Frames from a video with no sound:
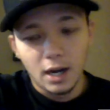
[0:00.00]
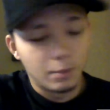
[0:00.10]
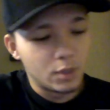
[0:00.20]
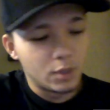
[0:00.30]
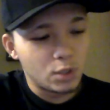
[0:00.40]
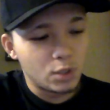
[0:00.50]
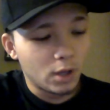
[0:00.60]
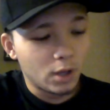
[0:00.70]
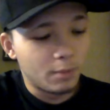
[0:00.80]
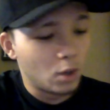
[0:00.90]
He's one
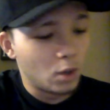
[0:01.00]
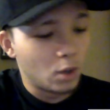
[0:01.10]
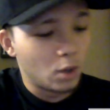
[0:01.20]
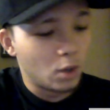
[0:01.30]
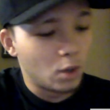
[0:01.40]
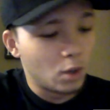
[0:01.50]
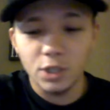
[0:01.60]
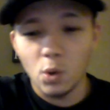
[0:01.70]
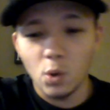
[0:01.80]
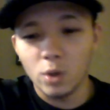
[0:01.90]
of the most
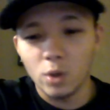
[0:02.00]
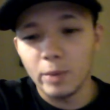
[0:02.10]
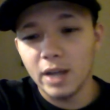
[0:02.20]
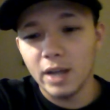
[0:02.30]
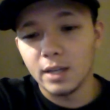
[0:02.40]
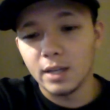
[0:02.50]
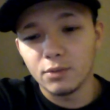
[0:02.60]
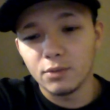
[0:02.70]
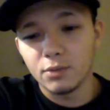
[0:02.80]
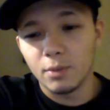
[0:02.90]
efficient quarterbacks
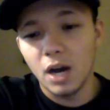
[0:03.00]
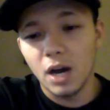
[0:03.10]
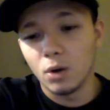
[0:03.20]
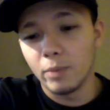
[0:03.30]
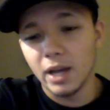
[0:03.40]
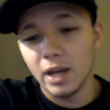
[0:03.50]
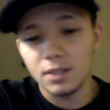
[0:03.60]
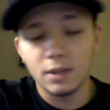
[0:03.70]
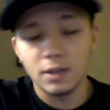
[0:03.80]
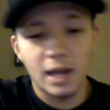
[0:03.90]
dating from now back
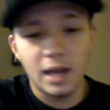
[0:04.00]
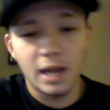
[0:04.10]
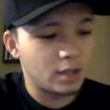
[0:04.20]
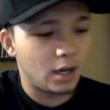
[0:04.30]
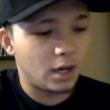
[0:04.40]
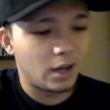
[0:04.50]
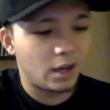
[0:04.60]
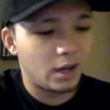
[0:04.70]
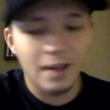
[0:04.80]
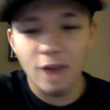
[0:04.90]
to
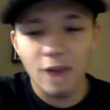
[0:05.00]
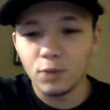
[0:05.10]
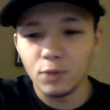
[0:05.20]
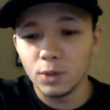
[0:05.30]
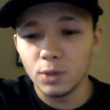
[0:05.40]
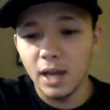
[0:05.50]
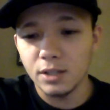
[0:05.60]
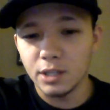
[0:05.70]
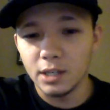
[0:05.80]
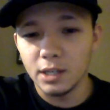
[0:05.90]
halfway through
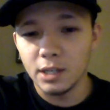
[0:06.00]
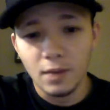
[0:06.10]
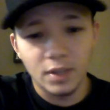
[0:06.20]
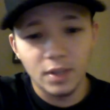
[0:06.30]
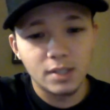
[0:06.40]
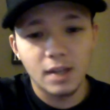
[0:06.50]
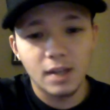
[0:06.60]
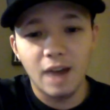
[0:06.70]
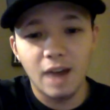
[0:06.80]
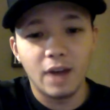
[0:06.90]
last year. I think he's
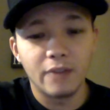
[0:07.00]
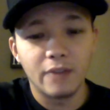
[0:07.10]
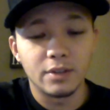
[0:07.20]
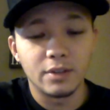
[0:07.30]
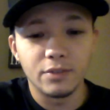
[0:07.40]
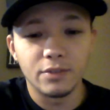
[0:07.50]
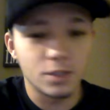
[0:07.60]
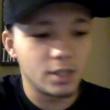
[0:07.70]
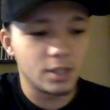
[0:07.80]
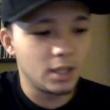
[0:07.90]
top 5 in
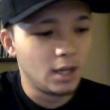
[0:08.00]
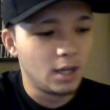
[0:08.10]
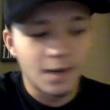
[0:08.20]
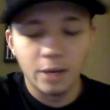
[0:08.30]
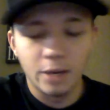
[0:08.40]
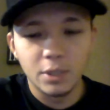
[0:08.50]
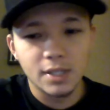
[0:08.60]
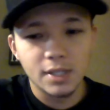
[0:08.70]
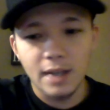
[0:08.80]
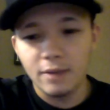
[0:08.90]
efficiency. He
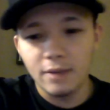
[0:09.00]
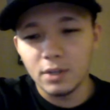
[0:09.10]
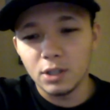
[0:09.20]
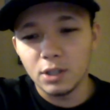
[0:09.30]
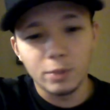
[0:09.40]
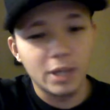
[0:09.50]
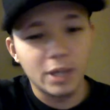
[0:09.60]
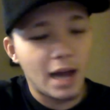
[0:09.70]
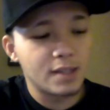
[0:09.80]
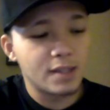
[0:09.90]
doesn't have extremely
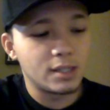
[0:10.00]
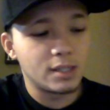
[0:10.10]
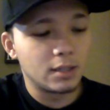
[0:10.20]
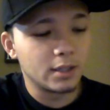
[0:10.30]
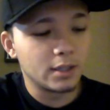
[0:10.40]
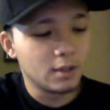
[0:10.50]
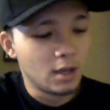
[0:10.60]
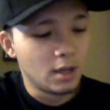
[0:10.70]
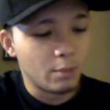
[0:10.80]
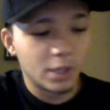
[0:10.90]
high ceiling,
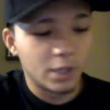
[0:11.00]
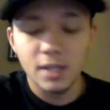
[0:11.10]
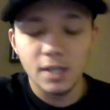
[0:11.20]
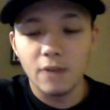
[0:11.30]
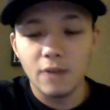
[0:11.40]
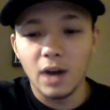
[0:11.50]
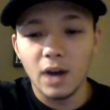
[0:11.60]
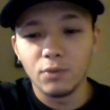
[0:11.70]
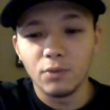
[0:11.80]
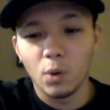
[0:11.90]
but he does have a high
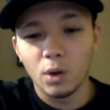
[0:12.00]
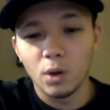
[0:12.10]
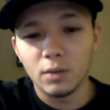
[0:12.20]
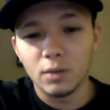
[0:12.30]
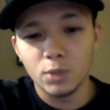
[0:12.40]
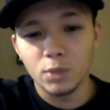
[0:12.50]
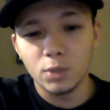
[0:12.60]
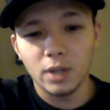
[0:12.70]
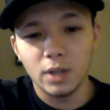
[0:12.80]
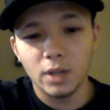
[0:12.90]
floor, which
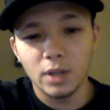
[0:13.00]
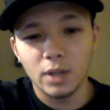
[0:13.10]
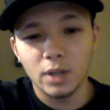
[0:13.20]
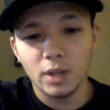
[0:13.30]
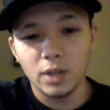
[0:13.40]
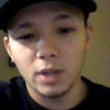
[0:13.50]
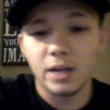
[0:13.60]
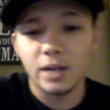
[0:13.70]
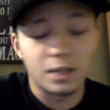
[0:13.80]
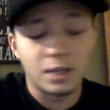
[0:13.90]
we like in our
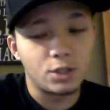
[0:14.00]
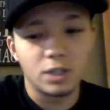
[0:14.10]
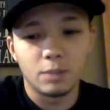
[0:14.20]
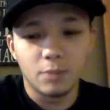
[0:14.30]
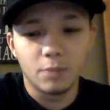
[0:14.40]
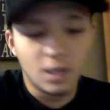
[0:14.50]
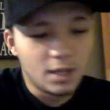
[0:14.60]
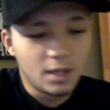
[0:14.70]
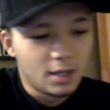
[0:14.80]
quarterbacks. And he's cheap.